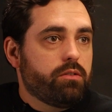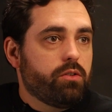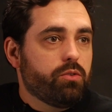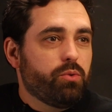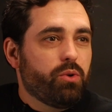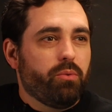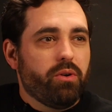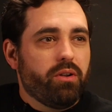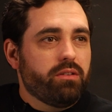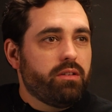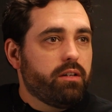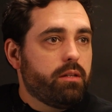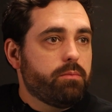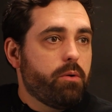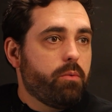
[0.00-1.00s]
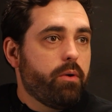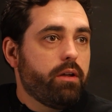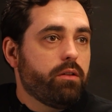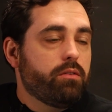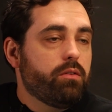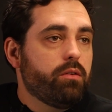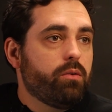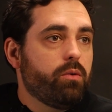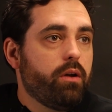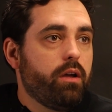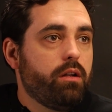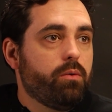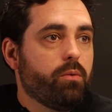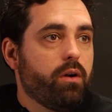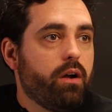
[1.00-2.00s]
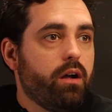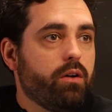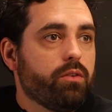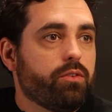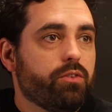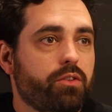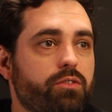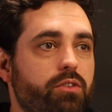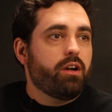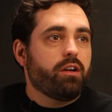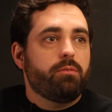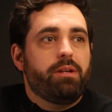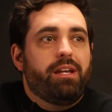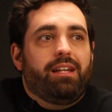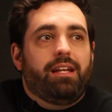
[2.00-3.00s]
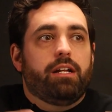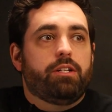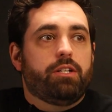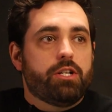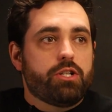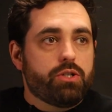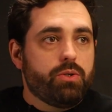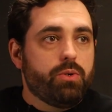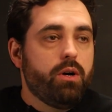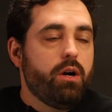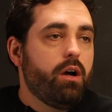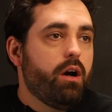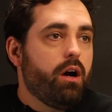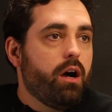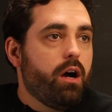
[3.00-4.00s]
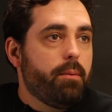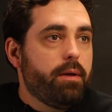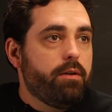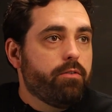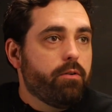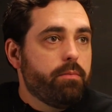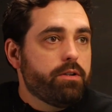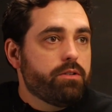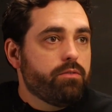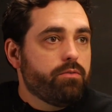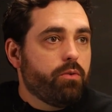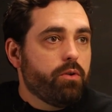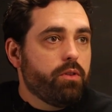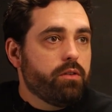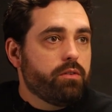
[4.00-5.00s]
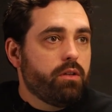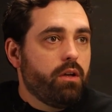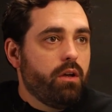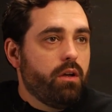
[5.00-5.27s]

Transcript: because we don't want to take them away to anywhere else. So there's not going to be any additional um, information for this.